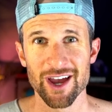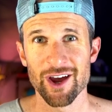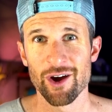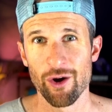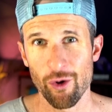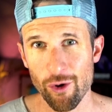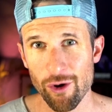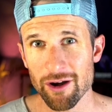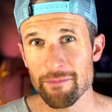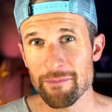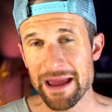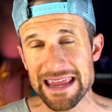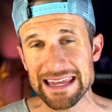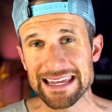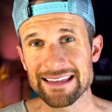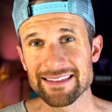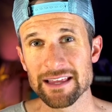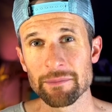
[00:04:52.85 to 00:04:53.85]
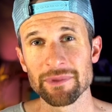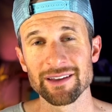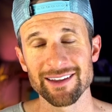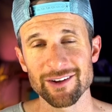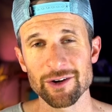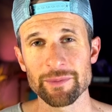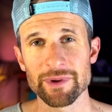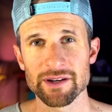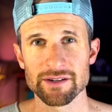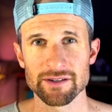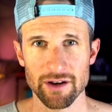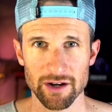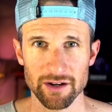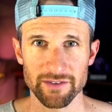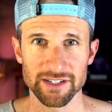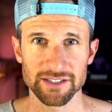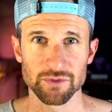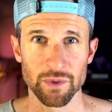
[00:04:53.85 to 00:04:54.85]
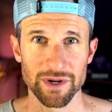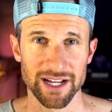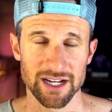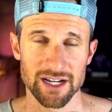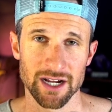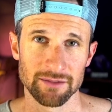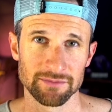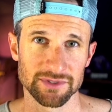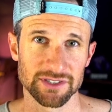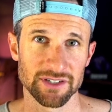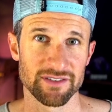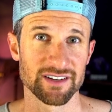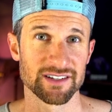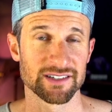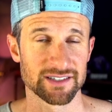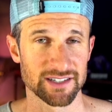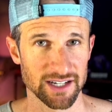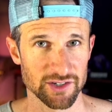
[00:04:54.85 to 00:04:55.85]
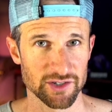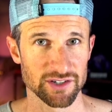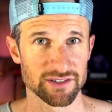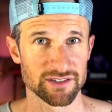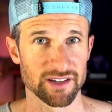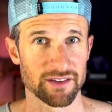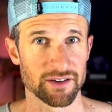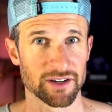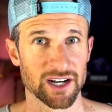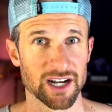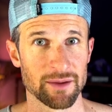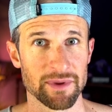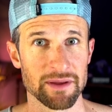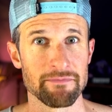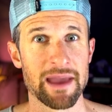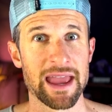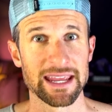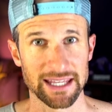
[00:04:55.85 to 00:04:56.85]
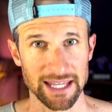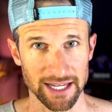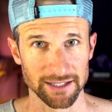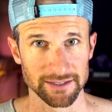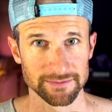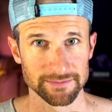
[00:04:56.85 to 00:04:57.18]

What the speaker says: or making them a little bit nervous when it comes to the decisions that they're going to be making.